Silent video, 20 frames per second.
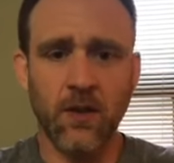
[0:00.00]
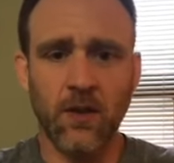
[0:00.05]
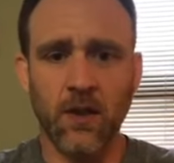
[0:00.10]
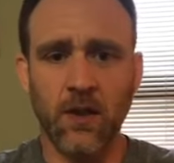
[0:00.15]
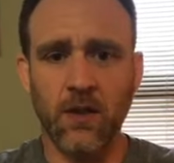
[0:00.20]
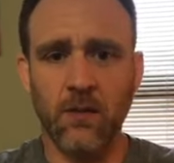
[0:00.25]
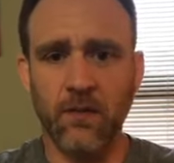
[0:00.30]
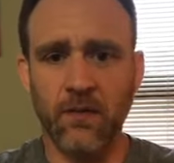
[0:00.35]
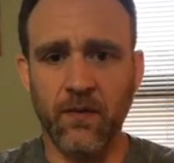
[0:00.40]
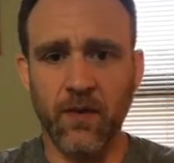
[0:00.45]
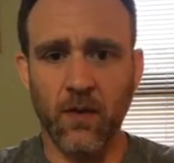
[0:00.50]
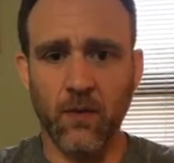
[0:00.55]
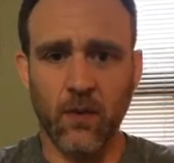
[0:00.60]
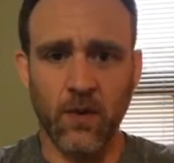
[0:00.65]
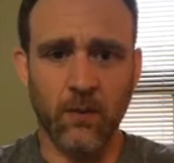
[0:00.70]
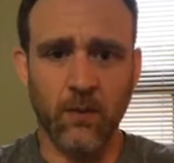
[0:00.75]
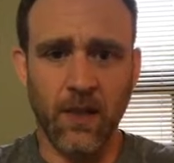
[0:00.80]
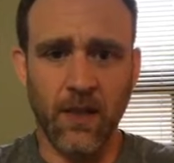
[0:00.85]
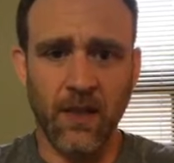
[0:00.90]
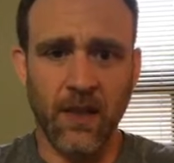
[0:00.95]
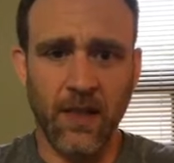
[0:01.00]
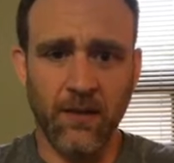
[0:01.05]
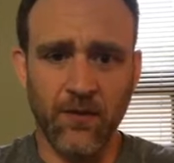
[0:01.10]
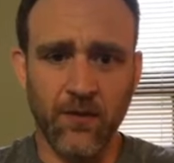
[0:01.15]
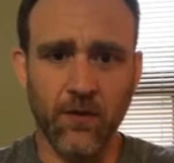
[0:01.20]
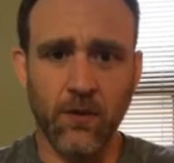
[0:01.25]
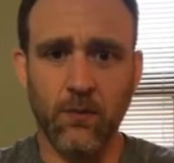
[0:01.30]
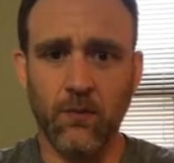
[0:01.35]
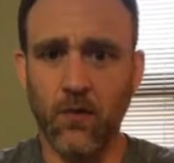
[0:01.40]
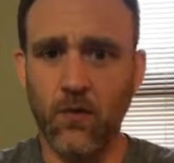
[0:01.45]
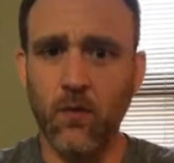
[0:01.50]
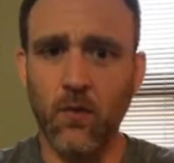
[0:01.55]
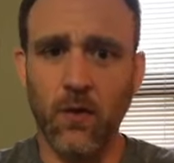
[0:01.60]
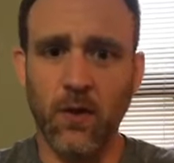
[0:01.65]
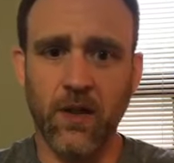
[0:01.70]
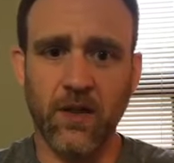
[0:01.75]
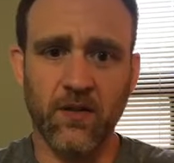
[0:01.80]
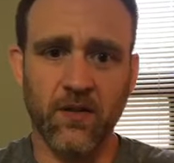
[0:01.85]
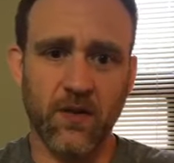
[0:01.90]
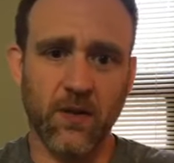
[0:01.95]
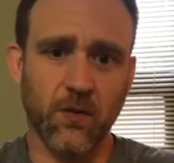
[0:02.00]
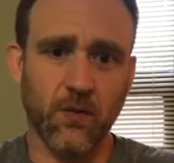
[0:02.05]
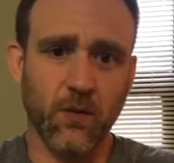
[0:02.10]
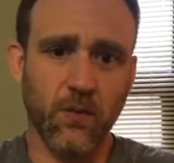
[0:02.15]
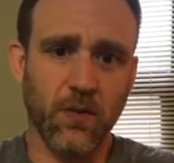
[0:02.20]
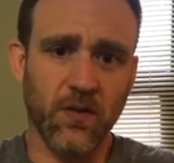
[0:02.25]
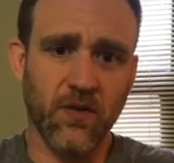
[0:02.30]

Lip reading: I've got one of my live stream recordings in the group